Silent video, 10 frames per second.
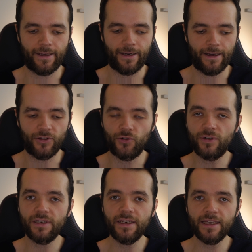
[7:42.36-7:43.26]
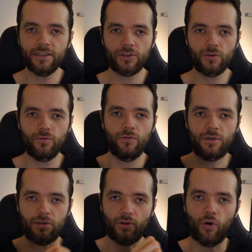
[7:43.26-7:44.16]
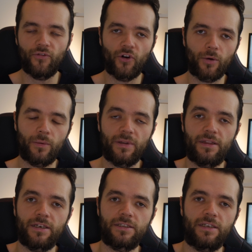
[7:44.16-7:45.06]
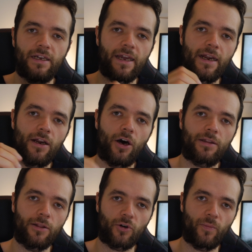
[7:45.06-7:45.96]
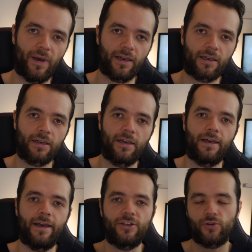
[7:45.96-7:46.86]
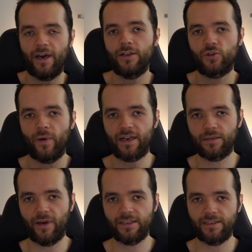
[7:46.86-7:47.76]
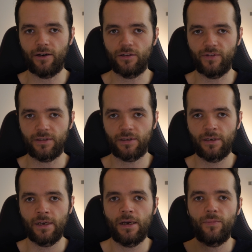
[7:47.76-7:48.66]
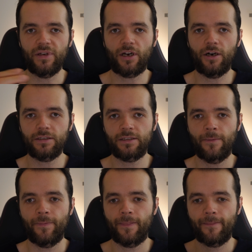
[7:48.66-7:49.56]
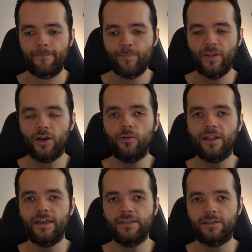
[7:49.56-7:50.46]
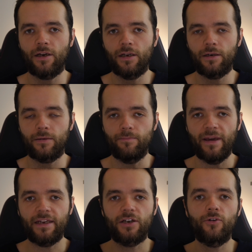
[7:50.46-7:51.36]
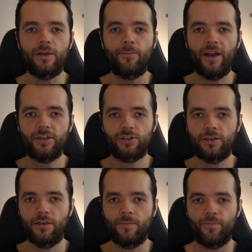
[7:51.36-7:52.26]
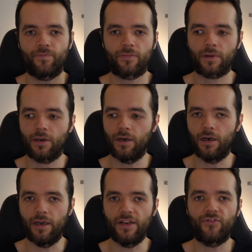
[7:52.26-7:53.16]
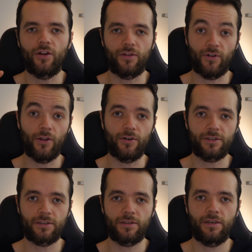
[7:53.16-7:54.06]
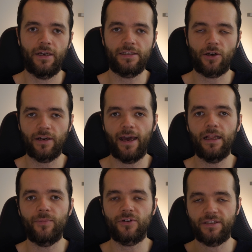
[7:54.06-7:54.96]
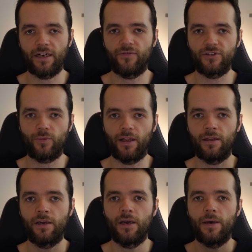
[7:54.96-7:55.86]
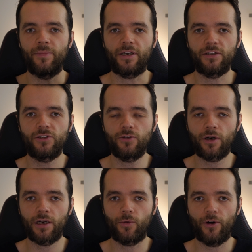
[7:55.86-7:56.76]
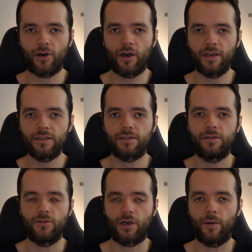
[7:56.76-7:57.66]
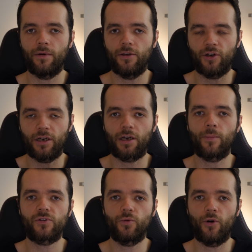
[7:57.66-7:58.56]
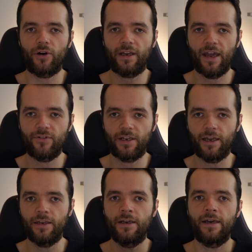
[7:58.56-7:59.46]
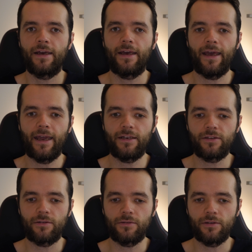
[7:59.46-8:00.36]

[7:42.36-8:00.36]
uh, you need to go forward with this and not look back and try to make the best out of it because not only is it going to make a good impression uh, in front of others it's going to help yourself as well because you're going to work on it you're, you're going to come to work every day and